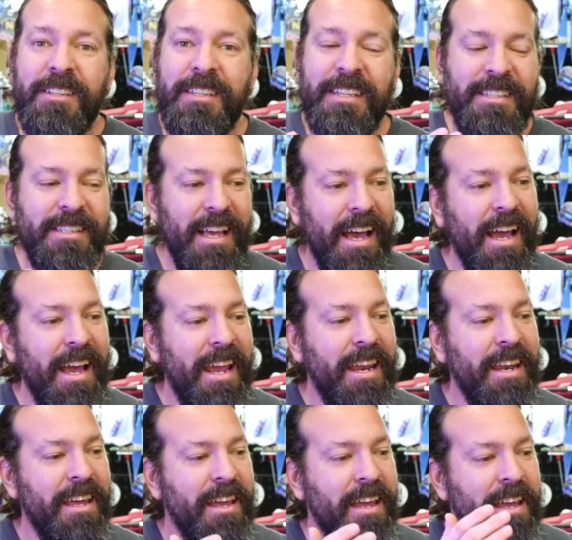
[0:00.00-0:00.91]

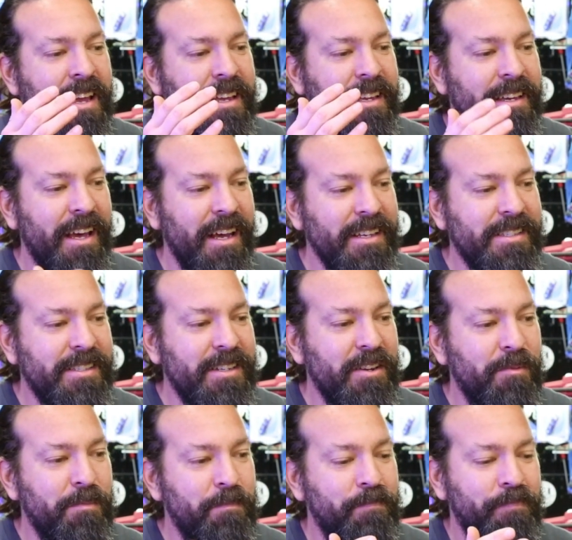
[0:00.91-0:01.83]
design
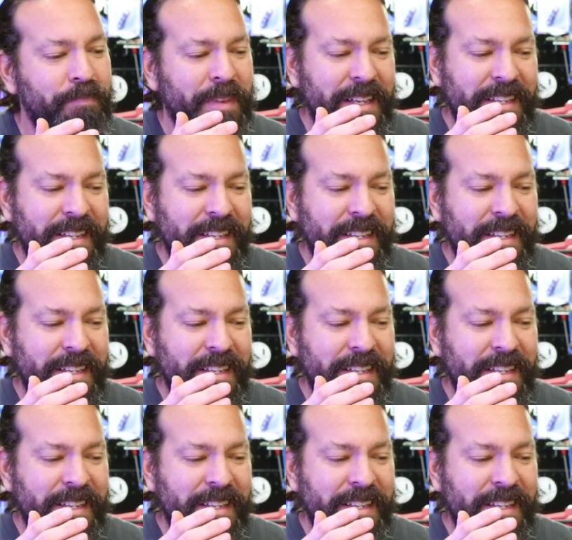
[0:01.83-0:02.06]
custom